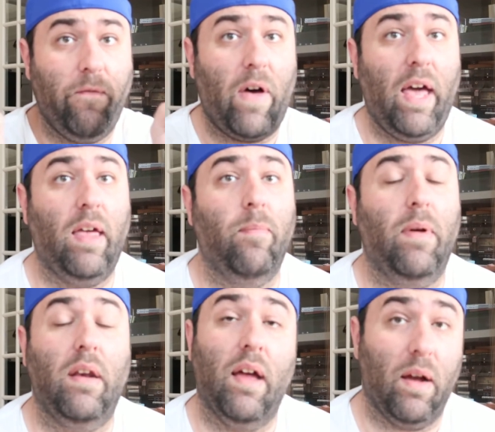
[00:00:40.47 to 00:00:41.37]
fight,
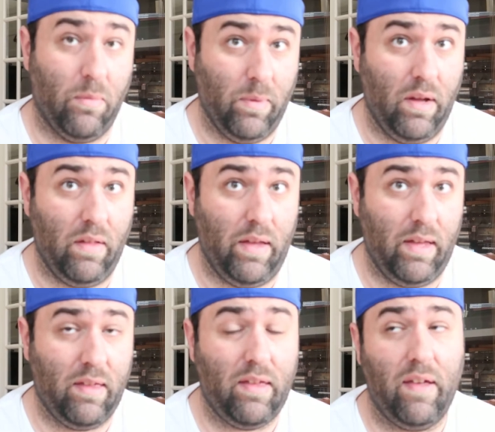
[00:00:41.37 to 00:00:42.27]
but not
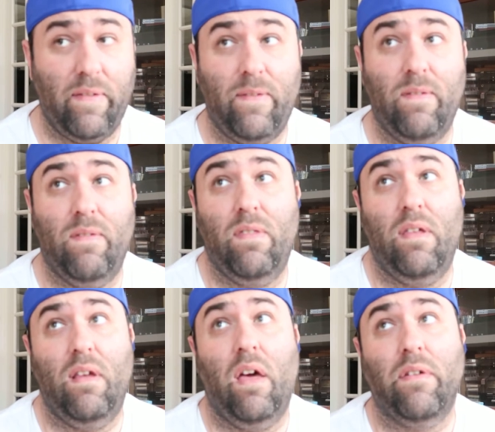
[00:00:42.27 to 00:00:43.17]
really, because
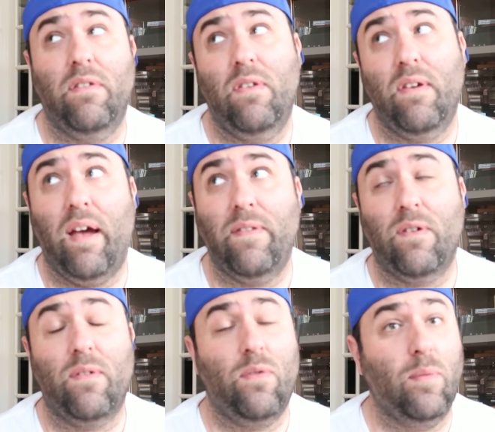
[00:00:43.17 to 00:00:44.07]
the other two guys
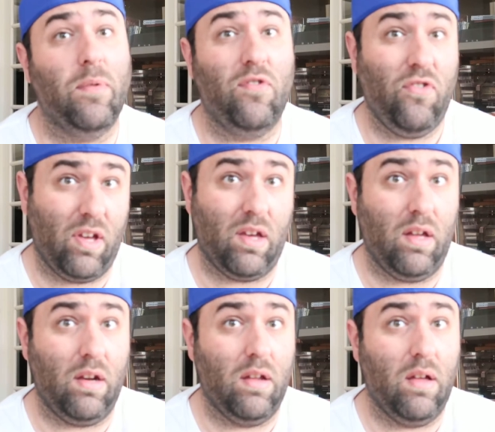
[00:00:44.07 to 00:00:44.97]
are super
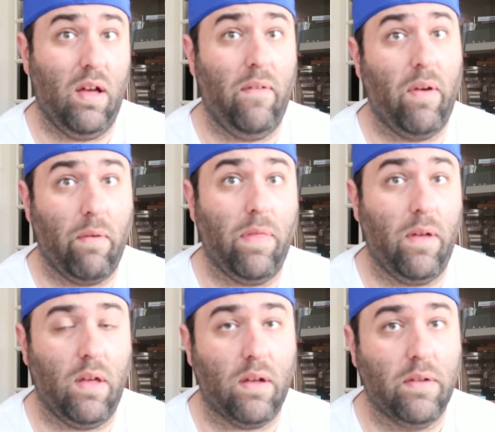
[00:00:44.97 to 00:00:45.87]
chicken of
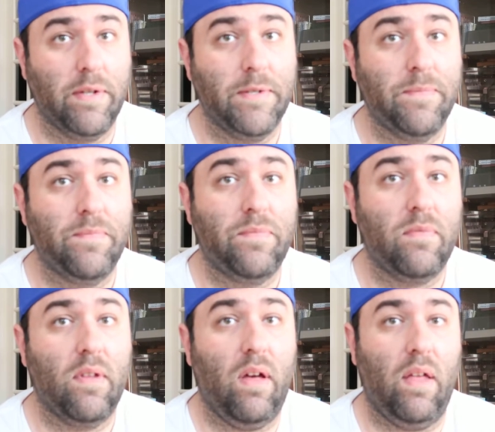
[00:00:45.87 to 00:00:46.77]
everything.
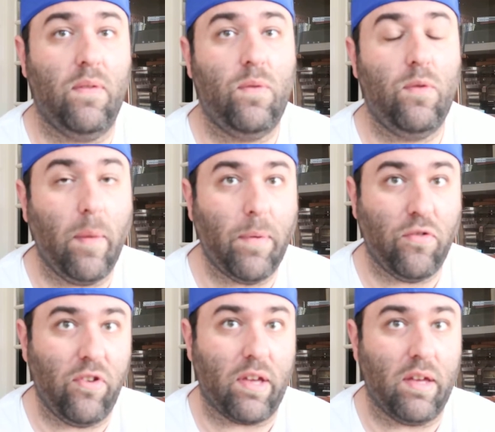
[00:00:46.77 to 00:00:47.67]
Like, super
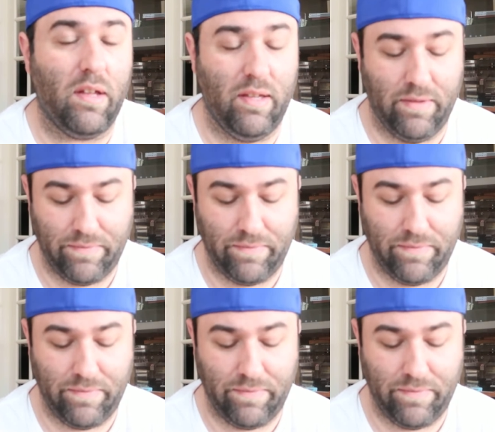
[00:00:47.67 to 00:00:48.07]
chicken.